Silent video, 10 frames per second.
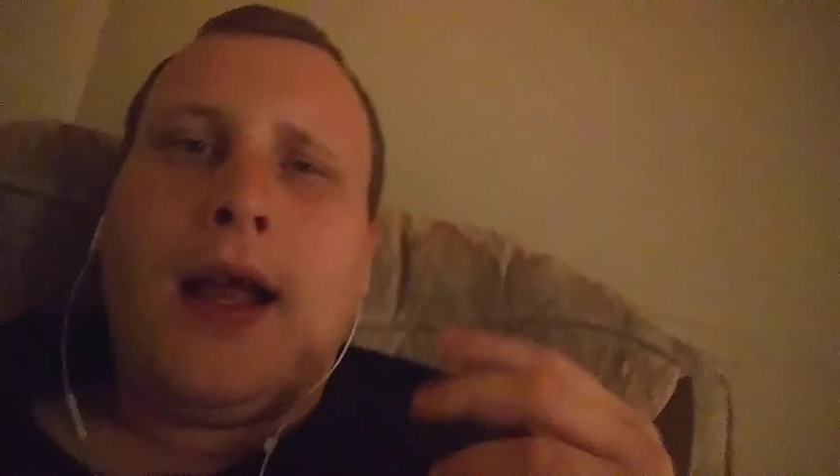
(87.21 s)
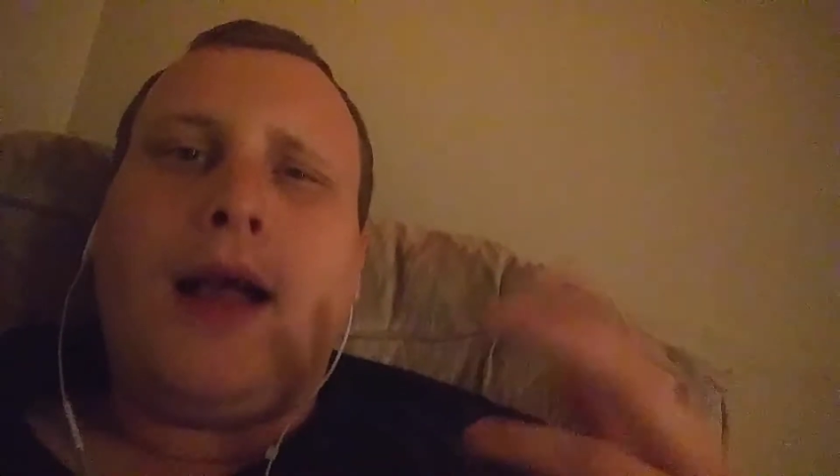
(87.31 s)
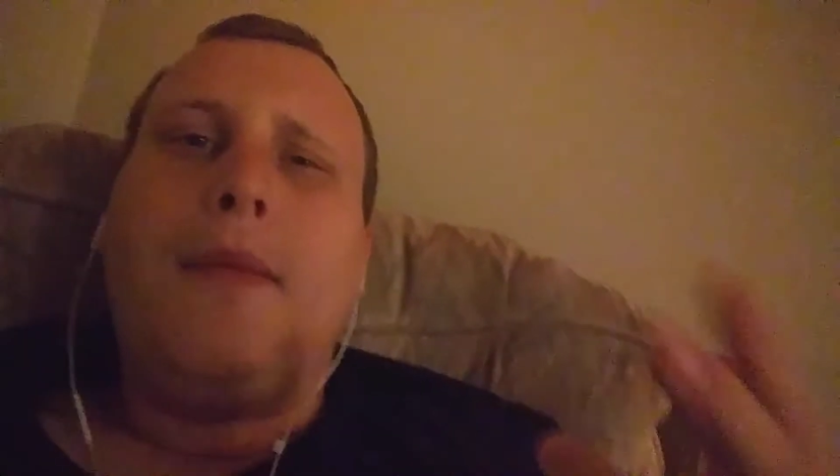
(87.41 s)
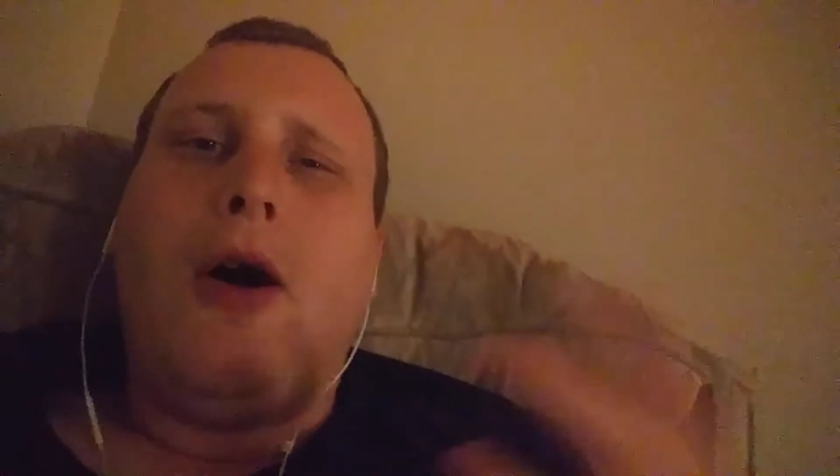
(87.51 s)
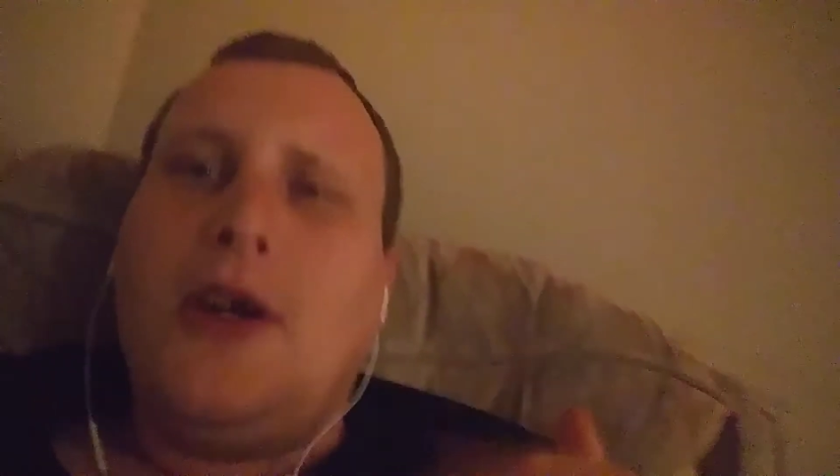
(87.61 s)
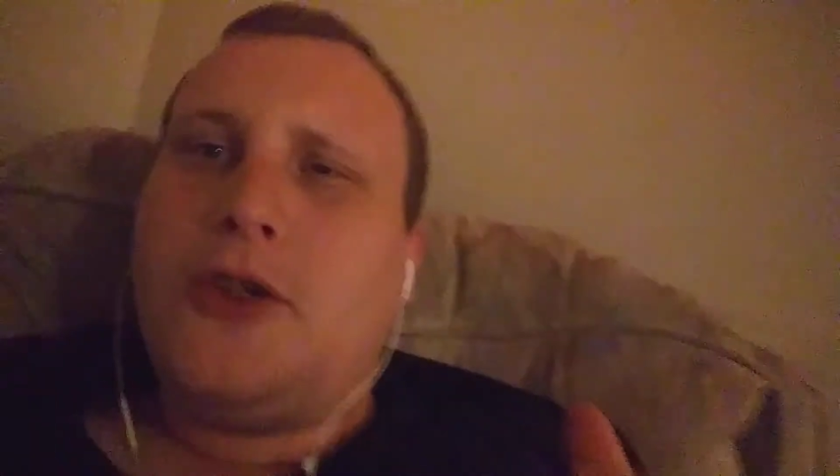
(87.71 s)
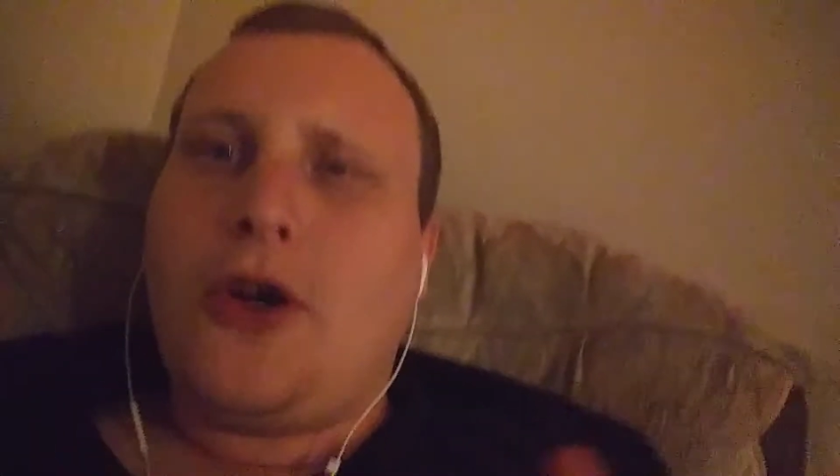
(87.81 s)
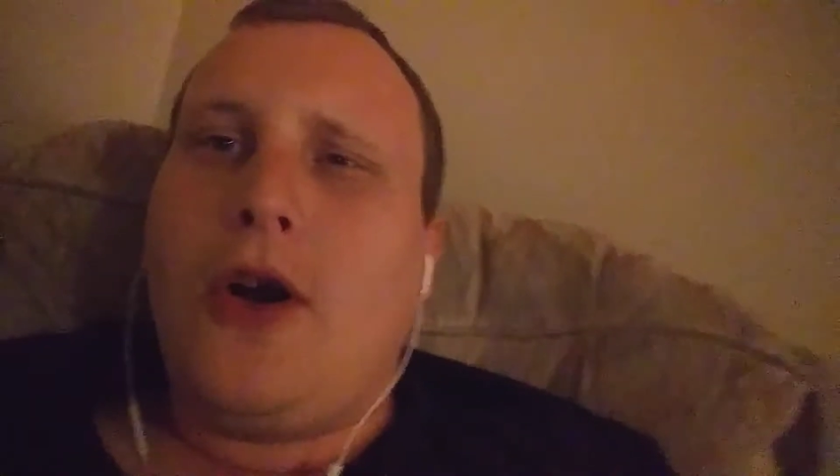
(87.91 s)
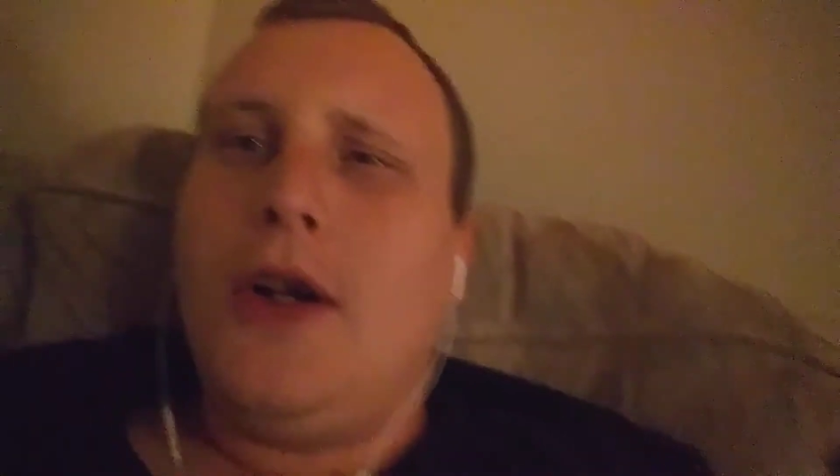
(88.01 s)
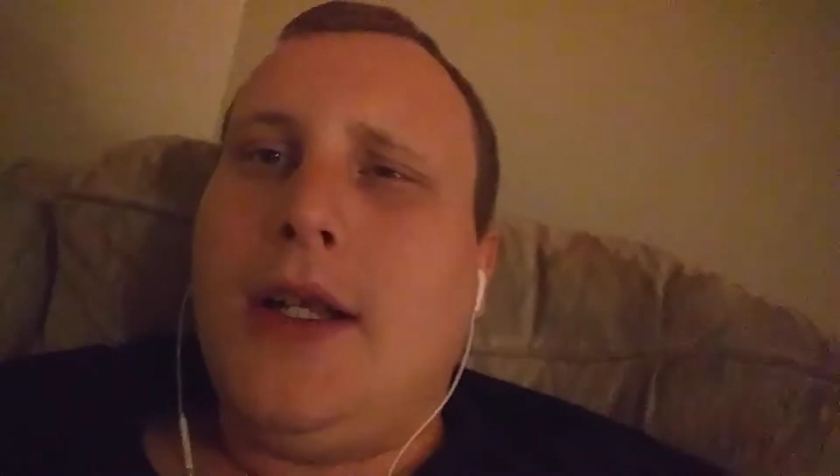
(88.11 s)
Come on,
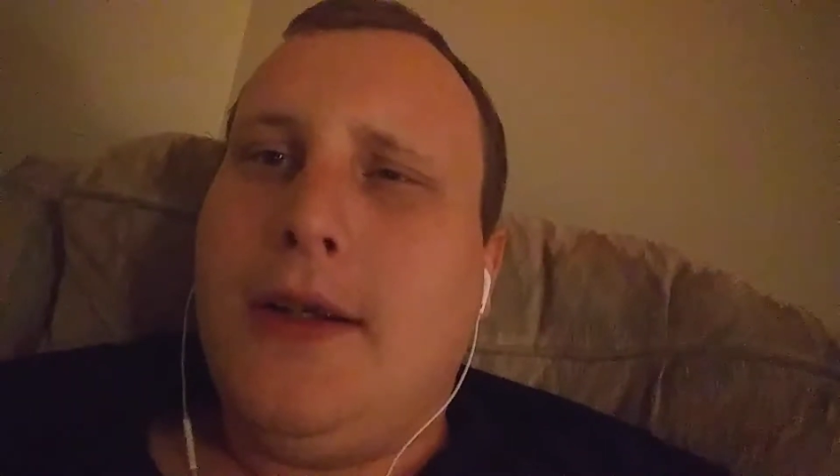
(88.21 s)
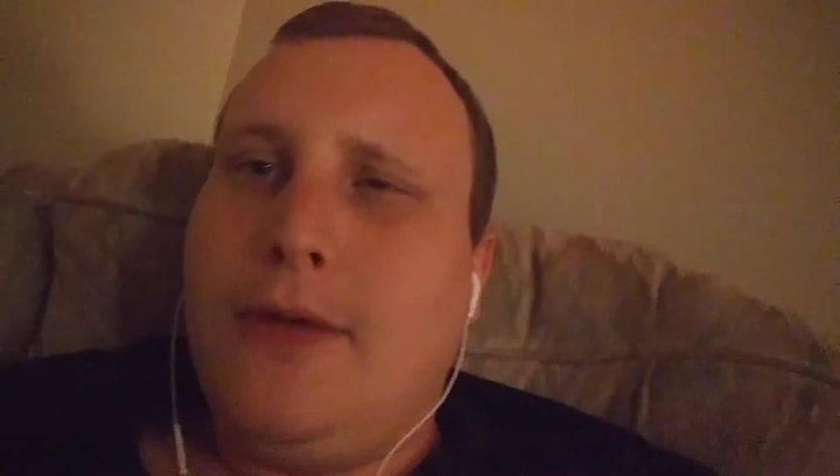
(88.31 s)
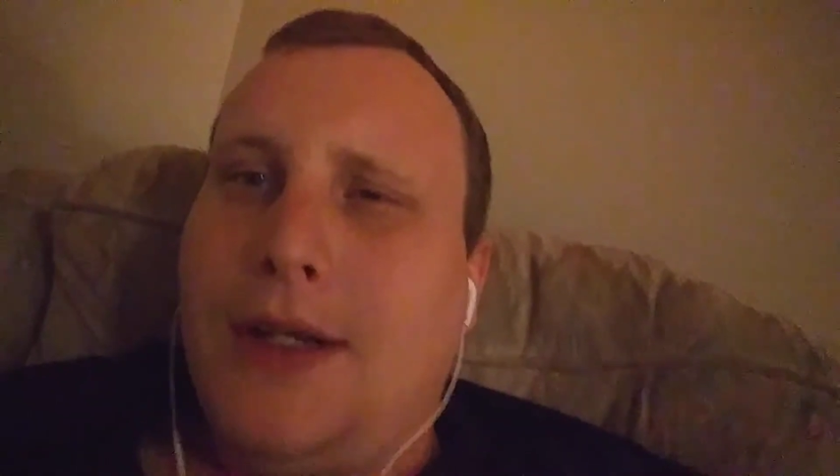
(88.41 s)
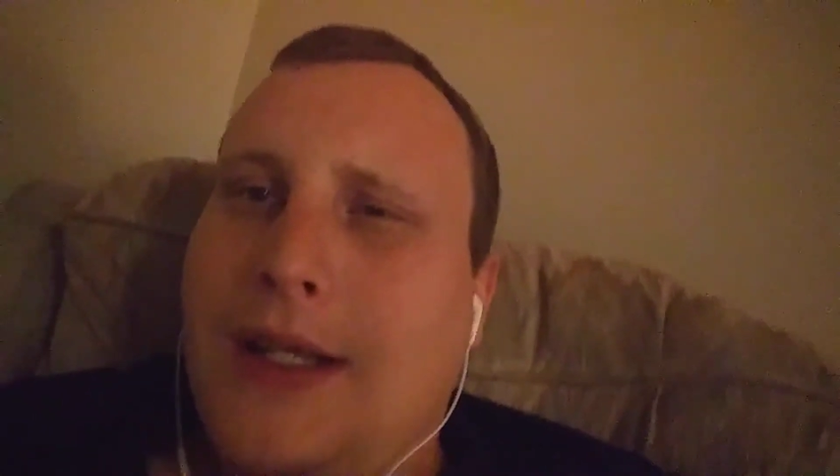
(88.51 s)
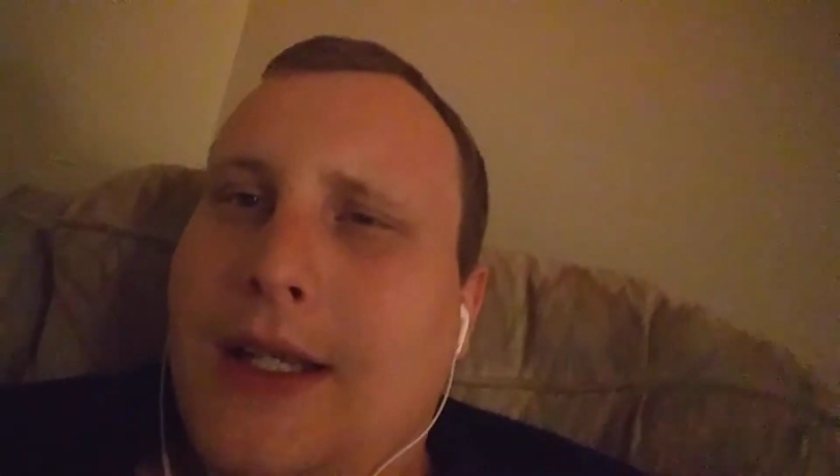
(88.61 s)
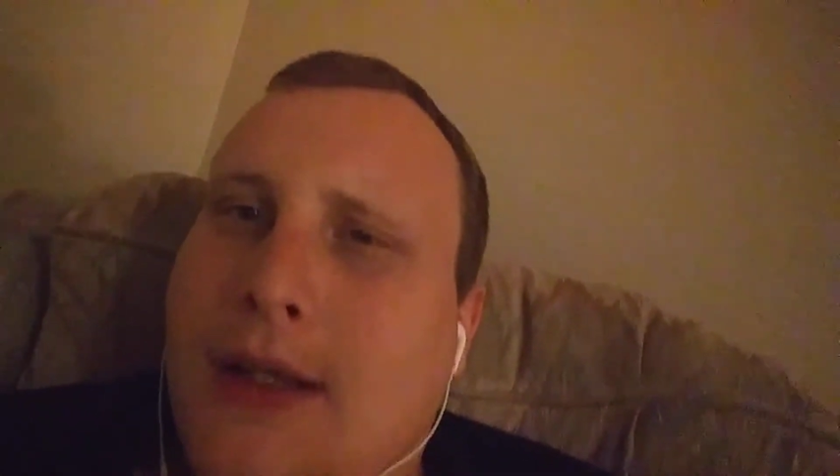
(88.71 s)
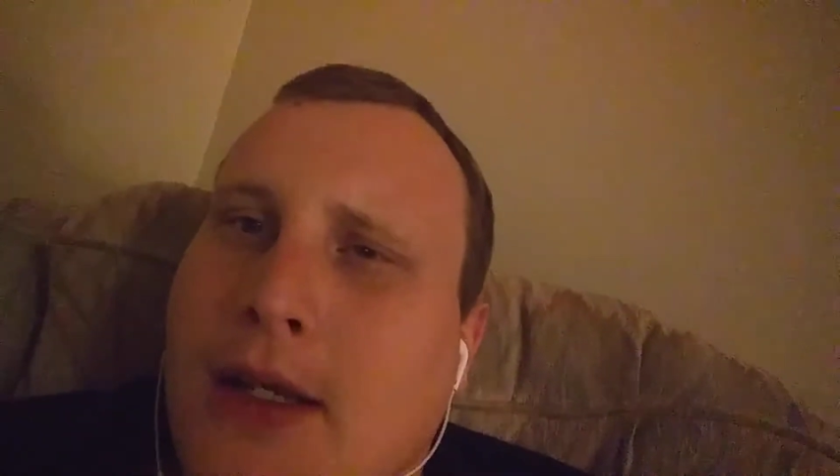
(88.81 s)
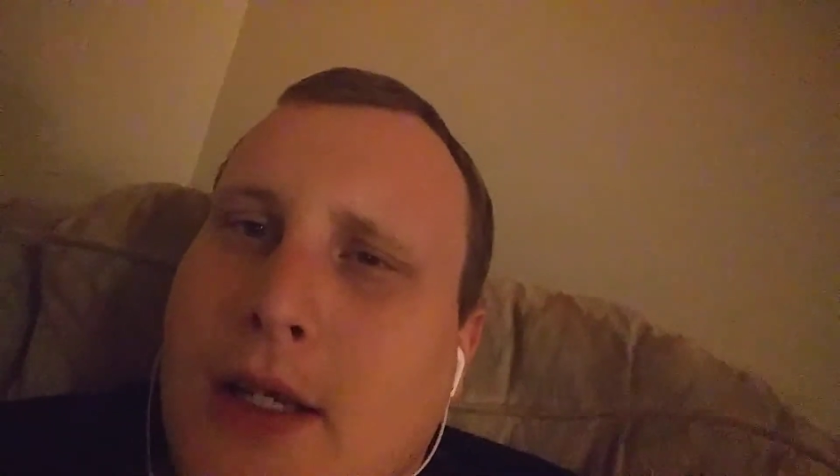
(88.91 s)
Charlie, really.